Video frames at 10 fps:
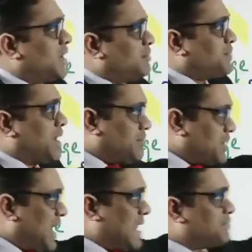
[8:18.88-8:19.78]
and
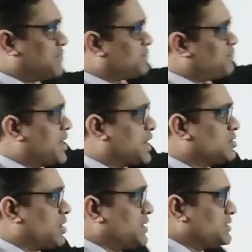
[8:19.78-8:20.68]
primary
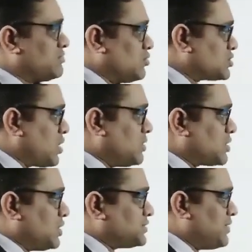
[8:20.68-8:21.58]
hyperparathyroidism most common
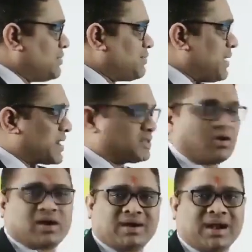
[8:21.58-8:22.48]
cause will be
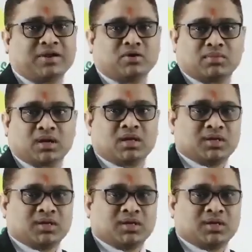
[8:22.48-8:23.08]
parathyroid adenoma.